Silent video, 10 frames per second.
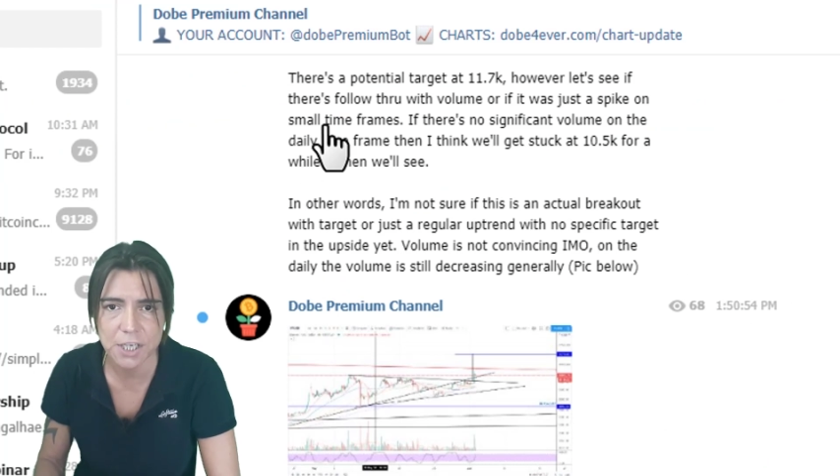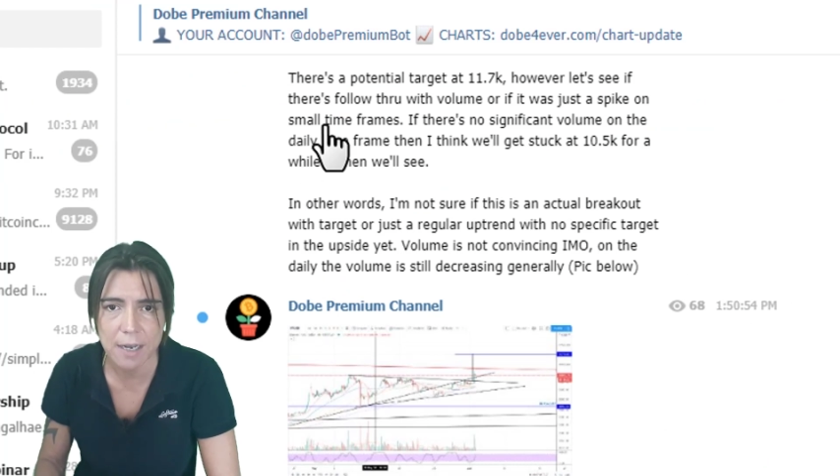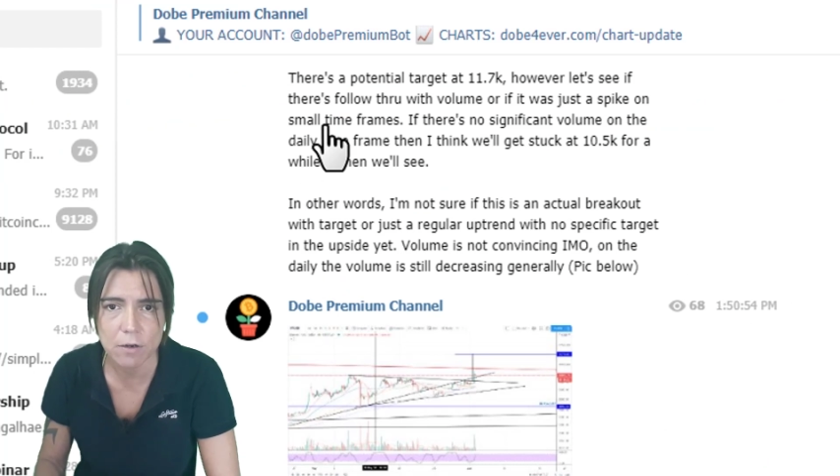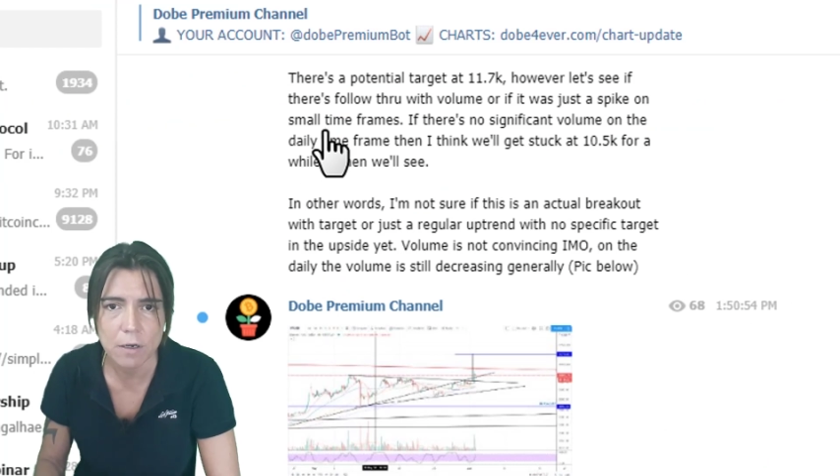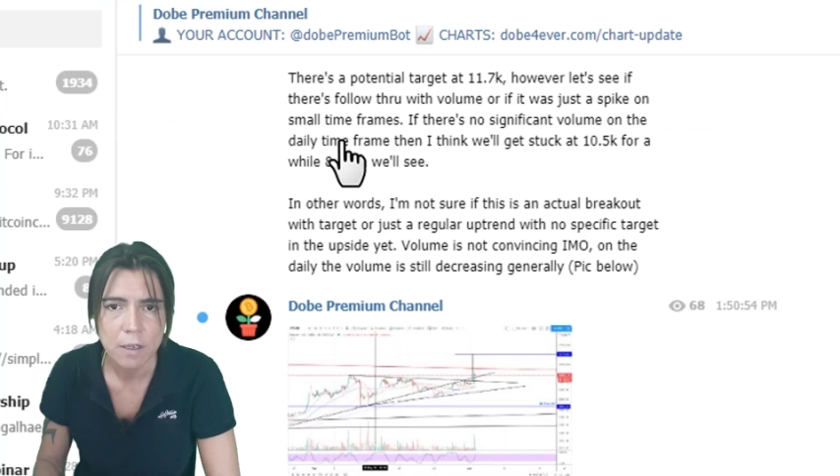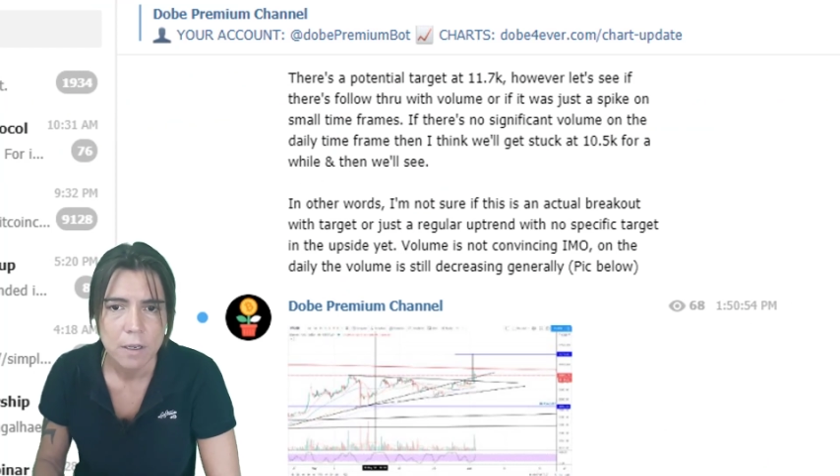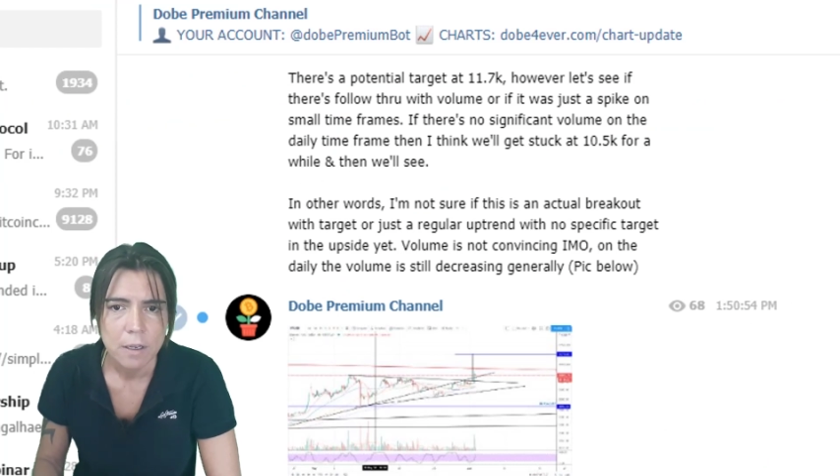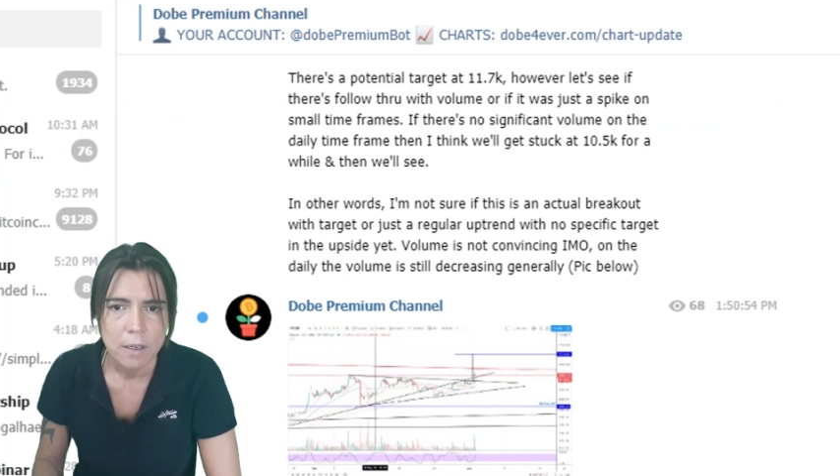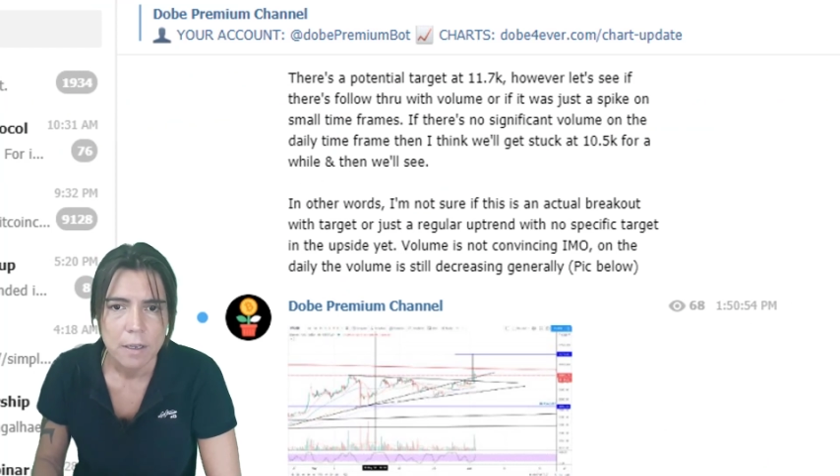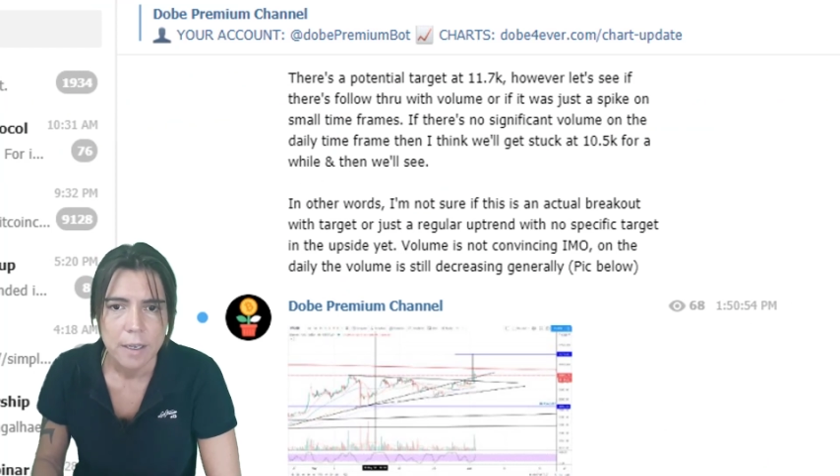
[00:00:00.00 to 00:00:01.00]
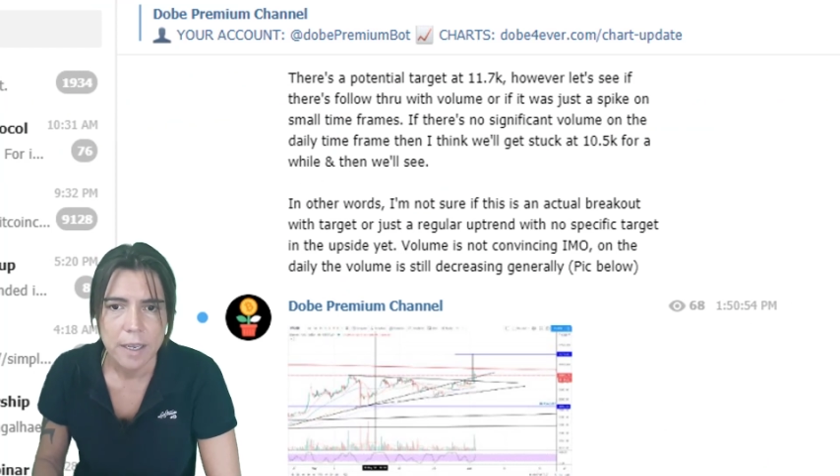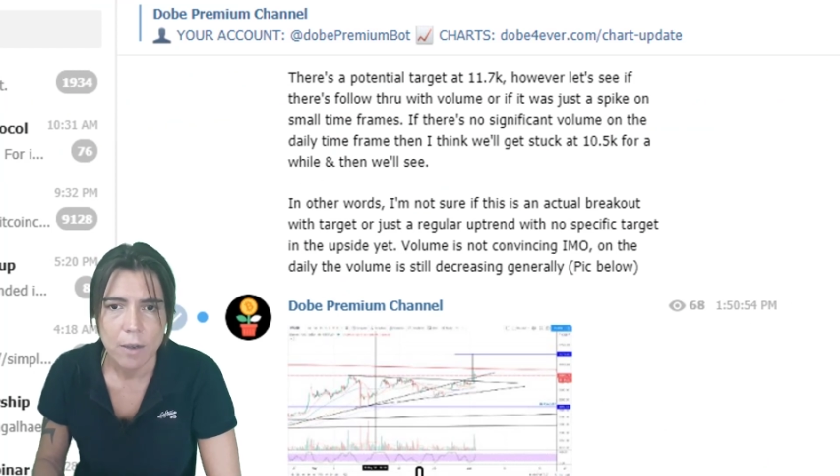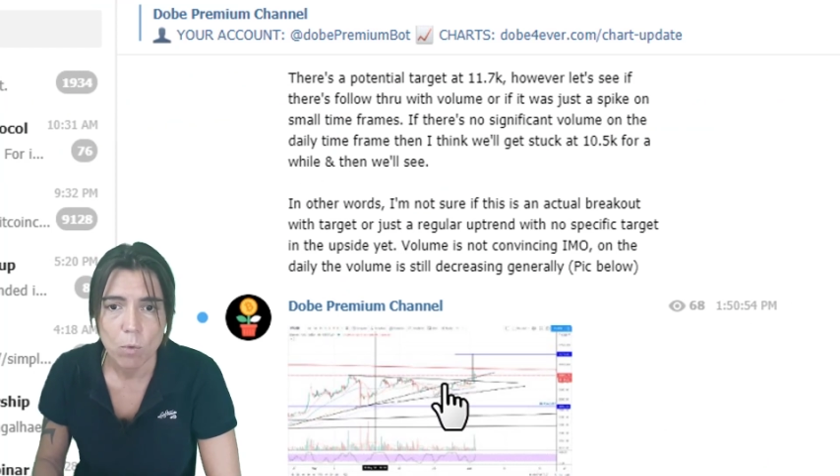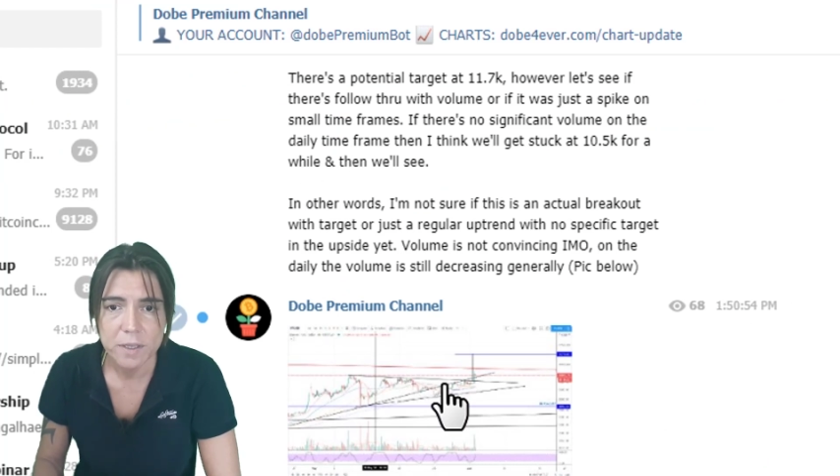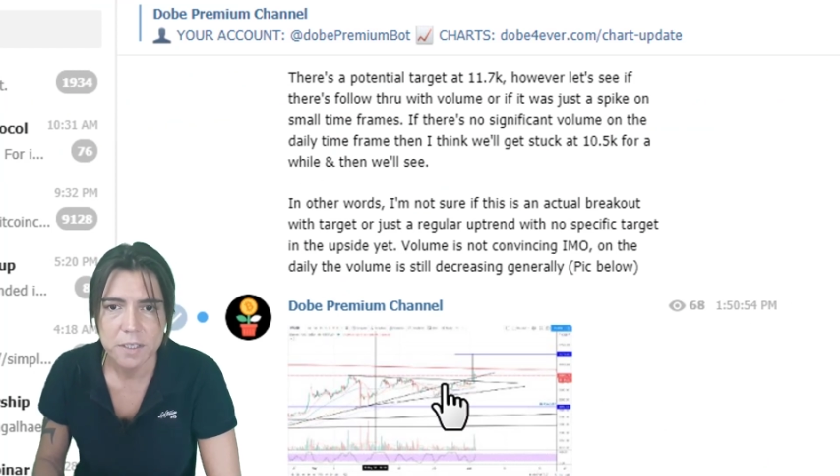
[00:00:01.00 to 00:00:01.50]
channel
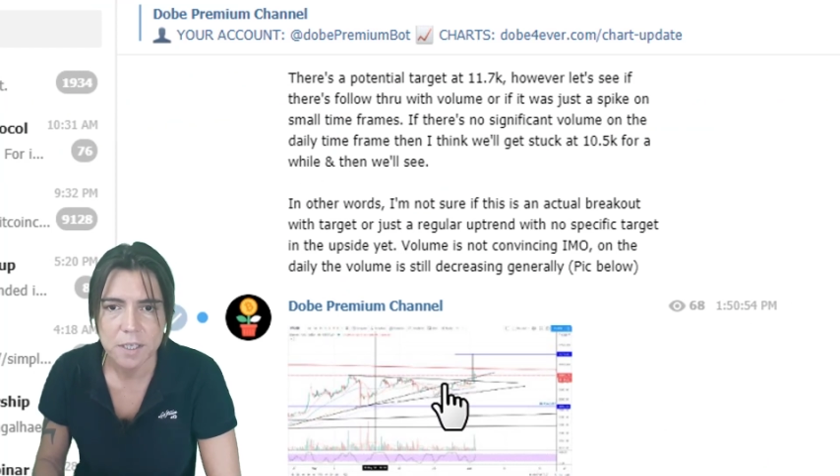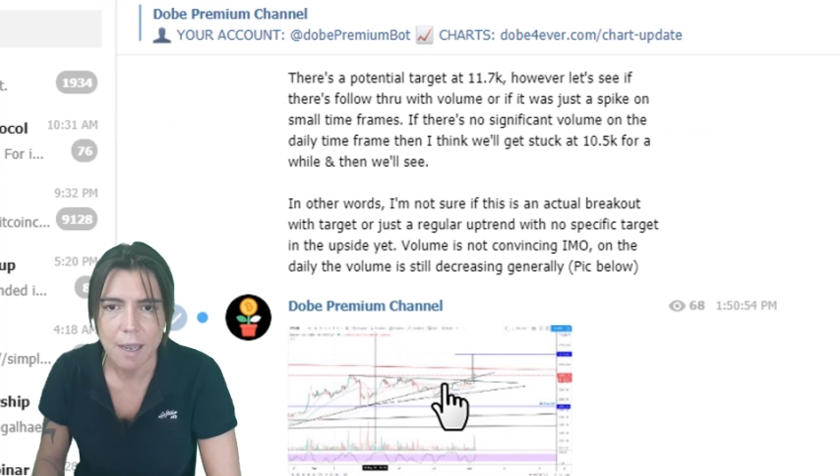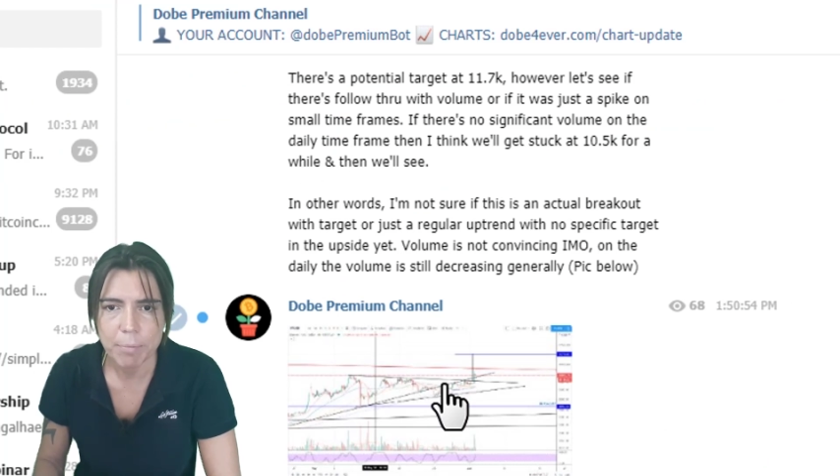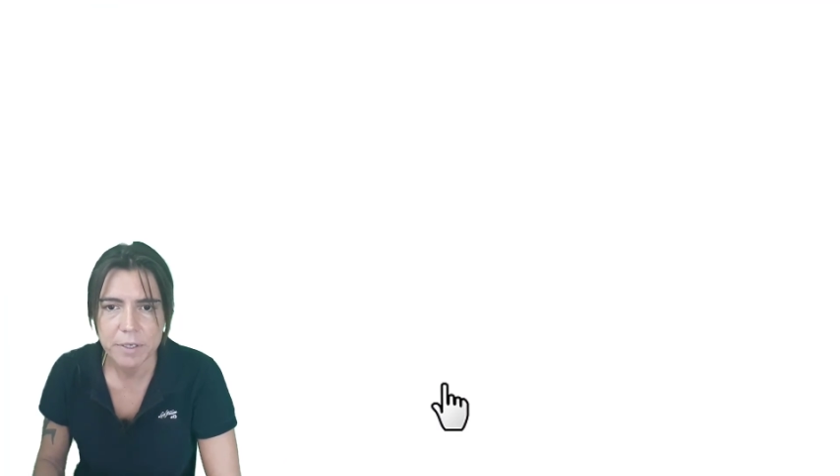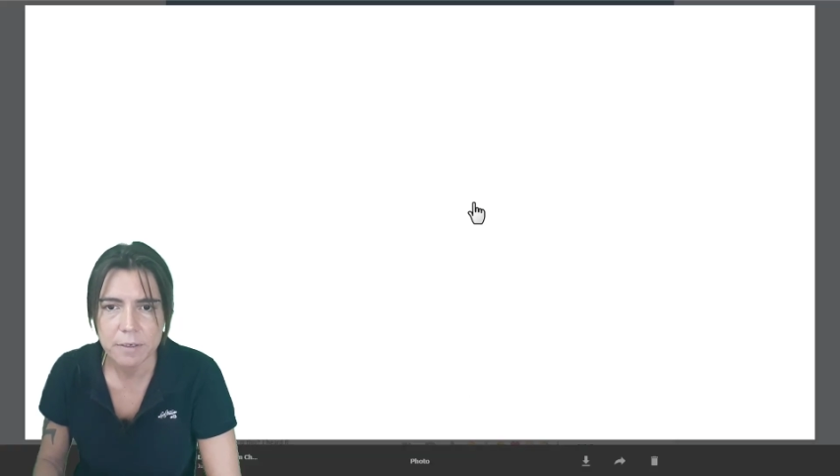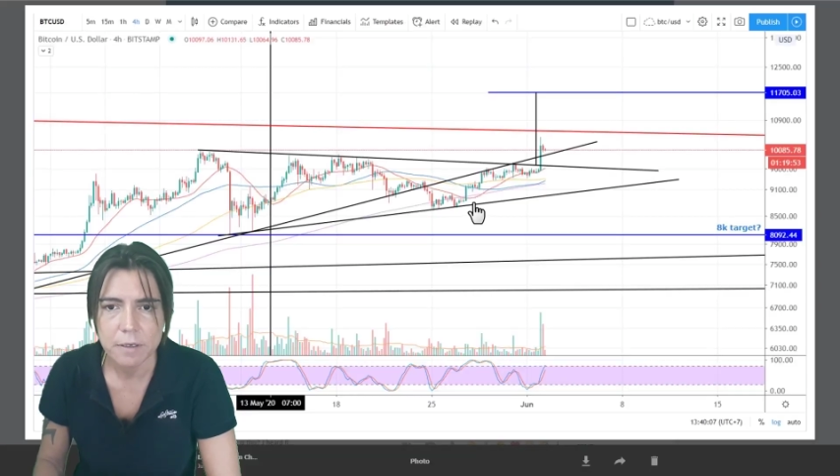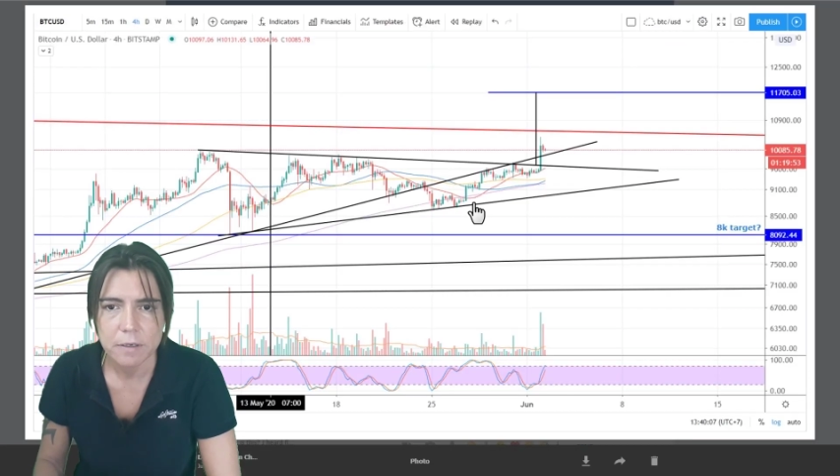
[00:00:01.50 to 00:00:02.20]
when this happened.